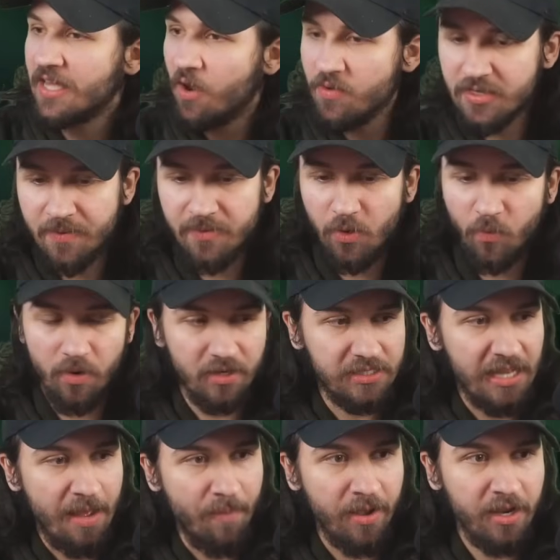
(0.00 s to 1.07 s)
They always come at the
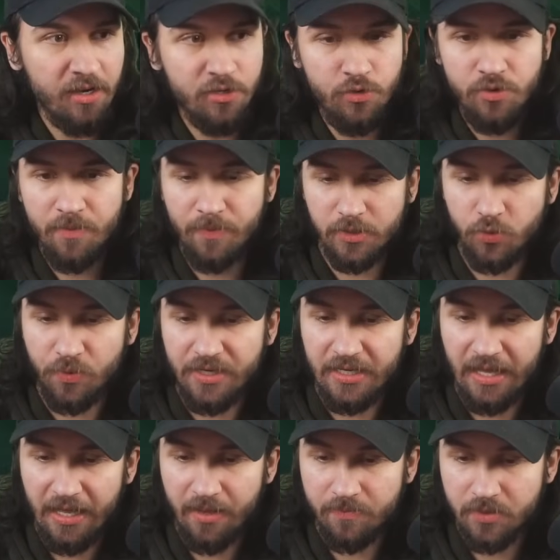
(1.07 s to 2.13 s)
worst time. I got to do them
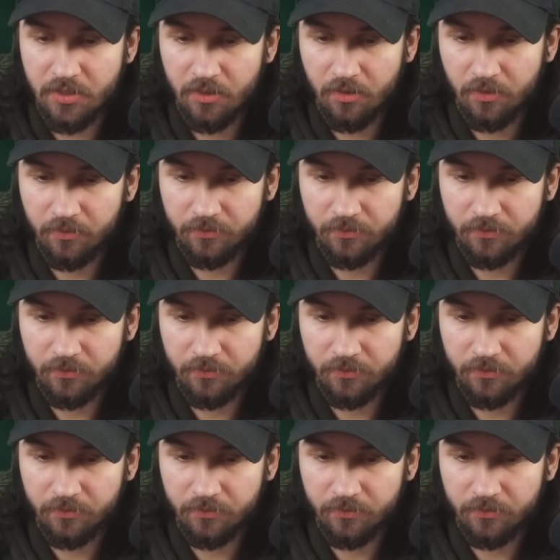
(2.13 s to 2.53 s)
between games.